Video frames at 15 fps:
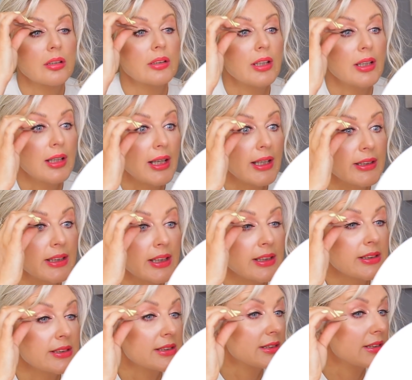the liner
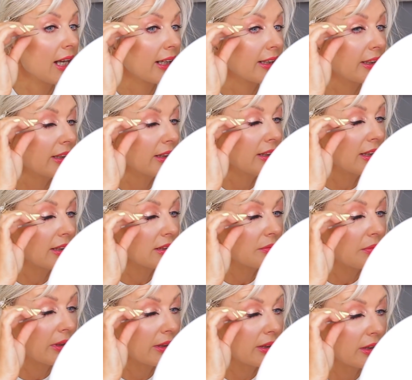is tacky,
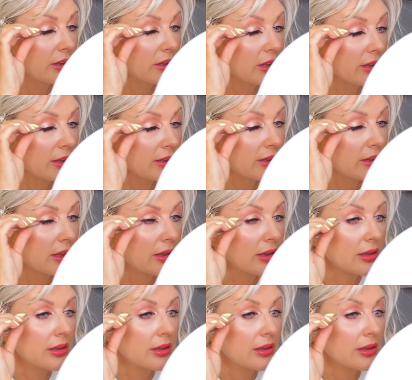that's why they just